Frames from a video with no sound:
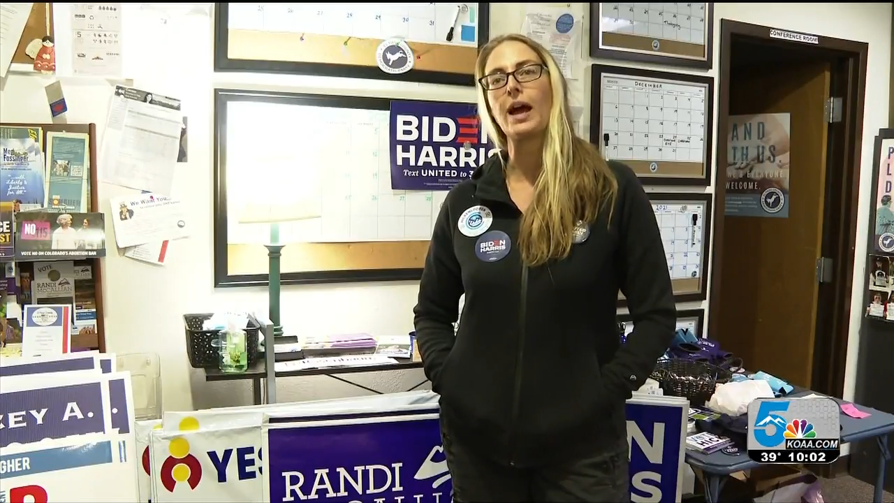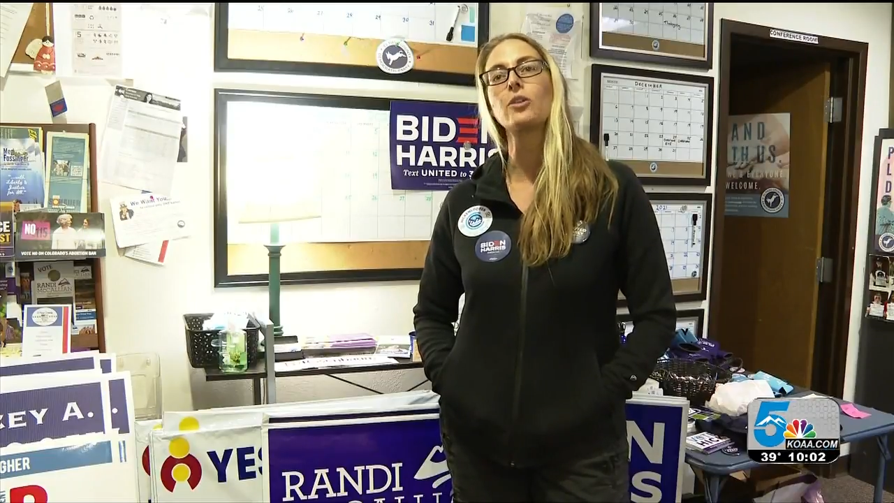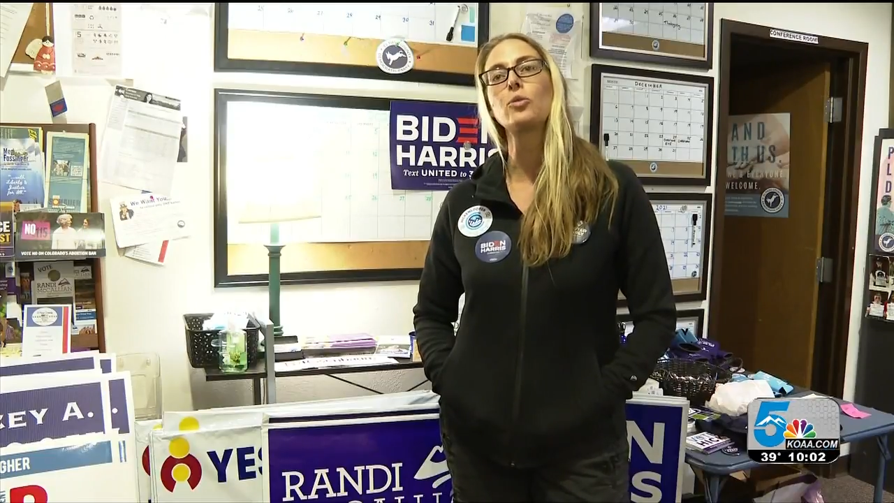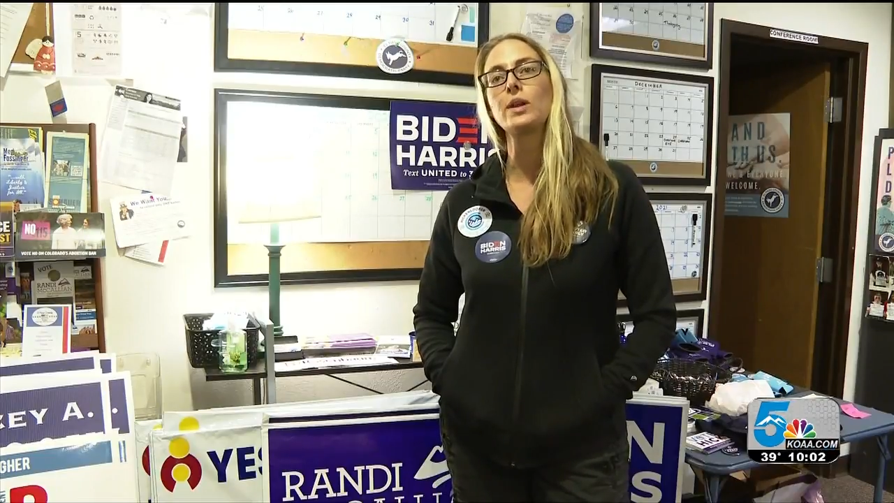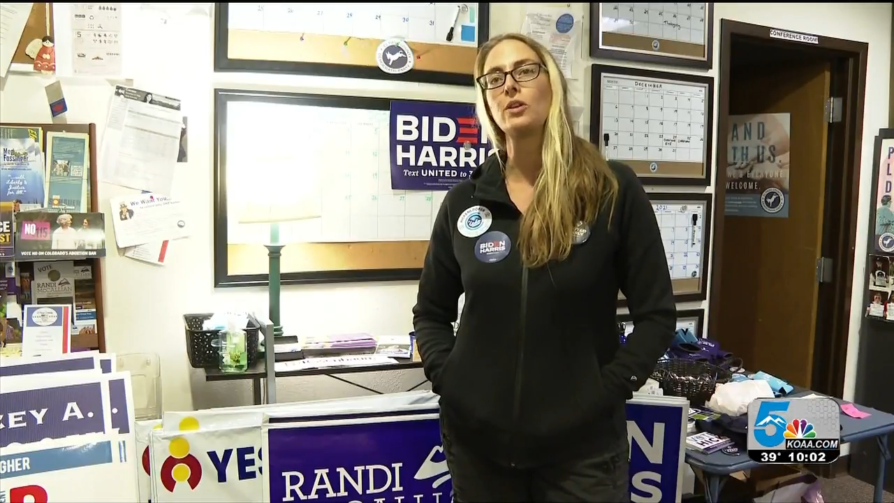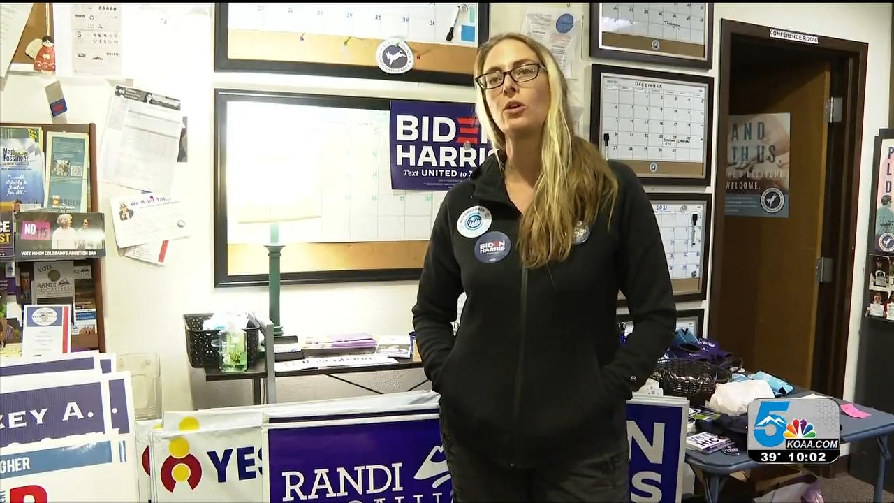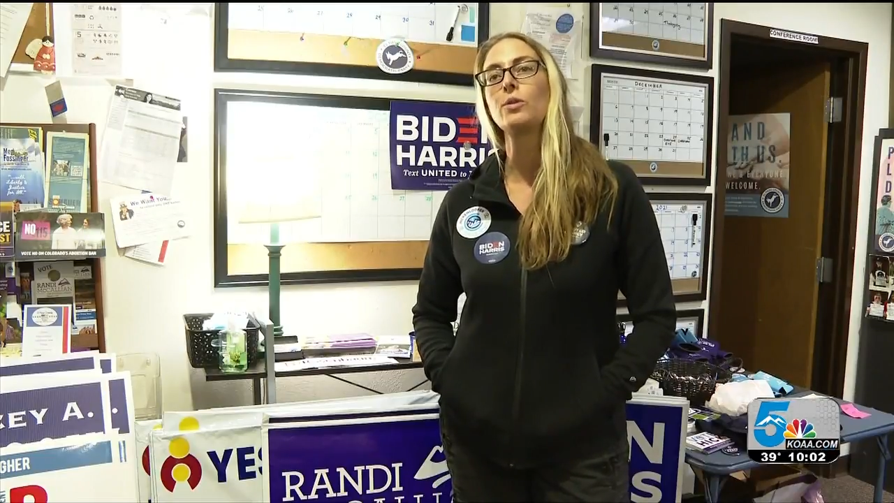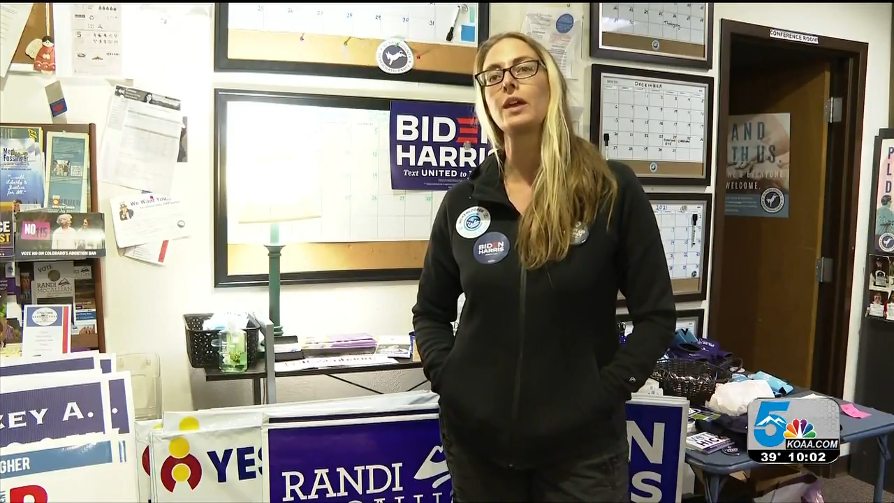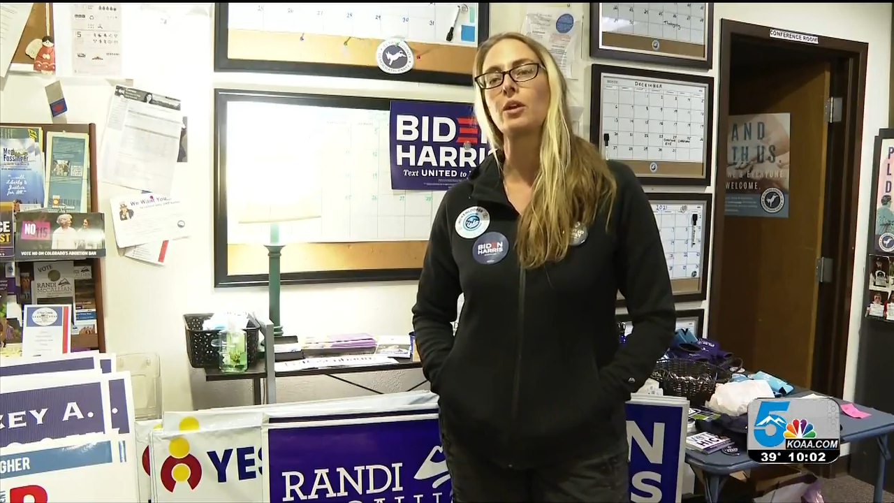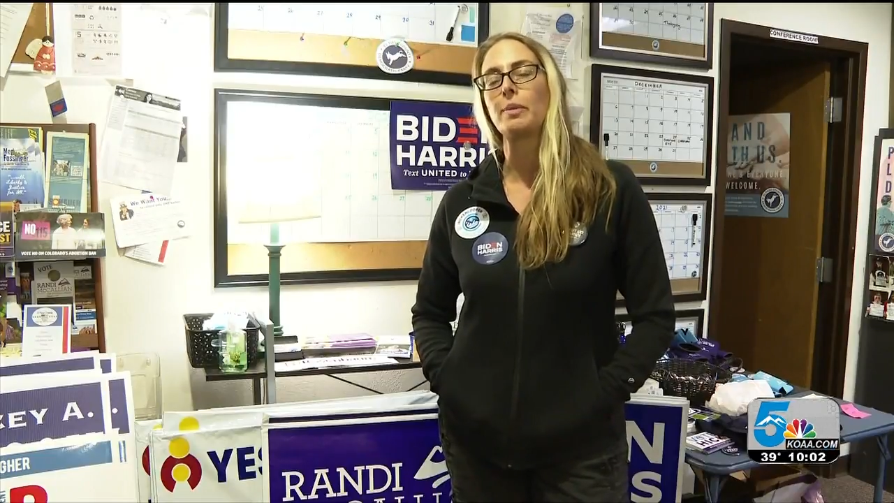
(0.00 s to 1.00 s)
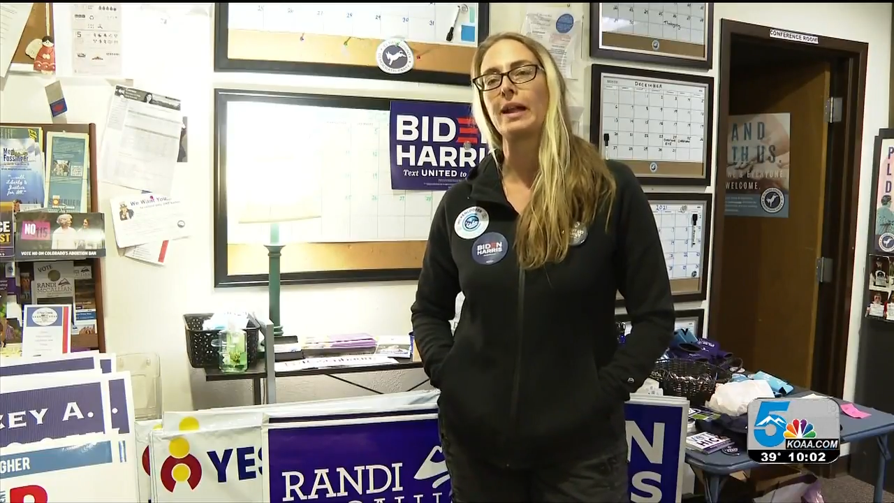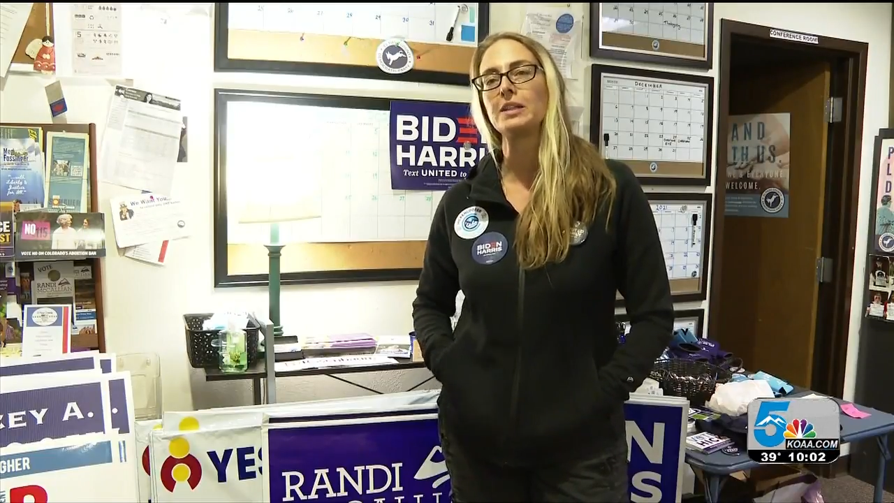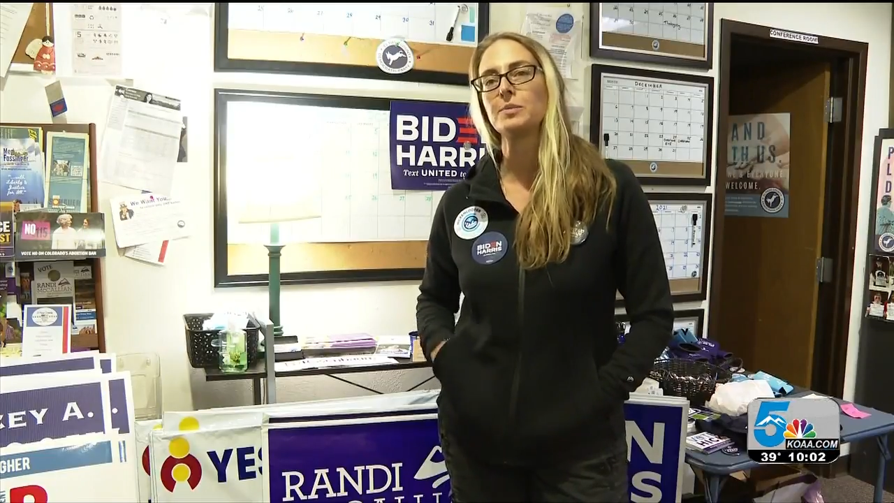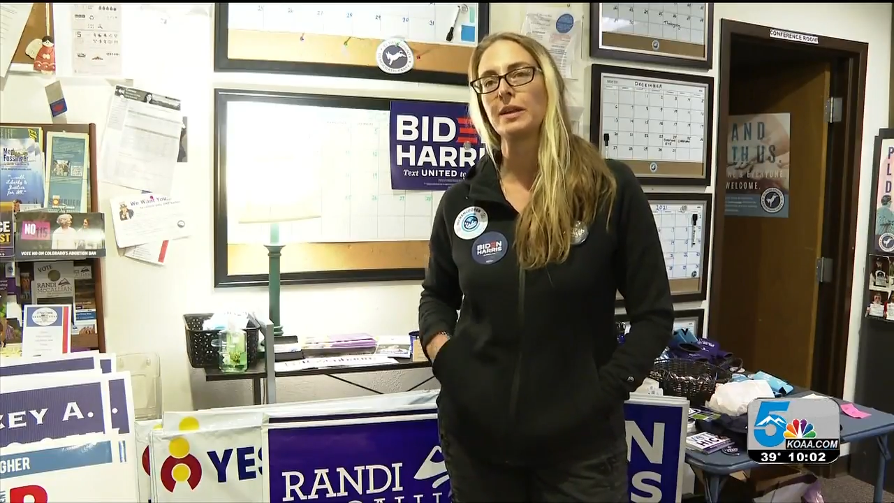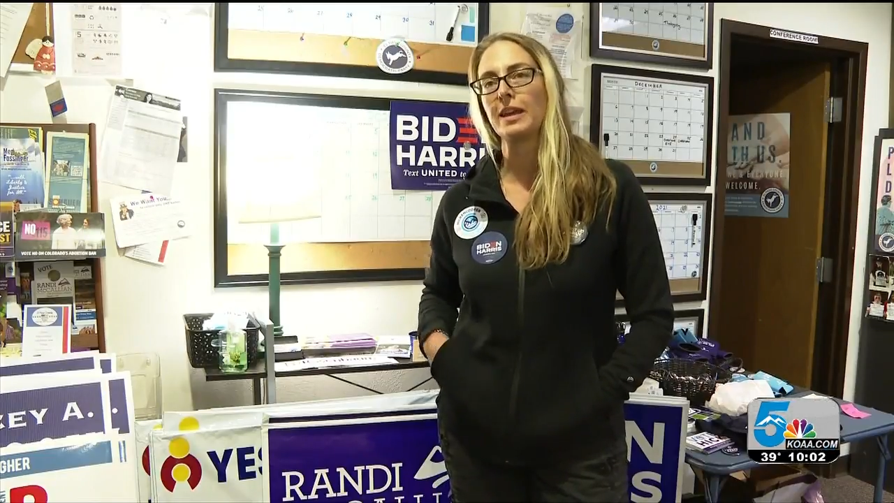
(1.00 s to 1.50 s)
how do we know that our
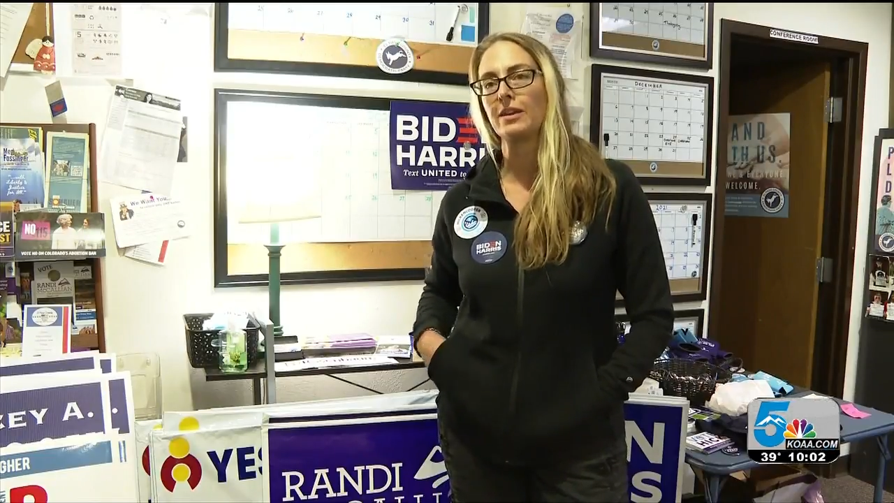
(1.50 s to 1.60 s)
ballots been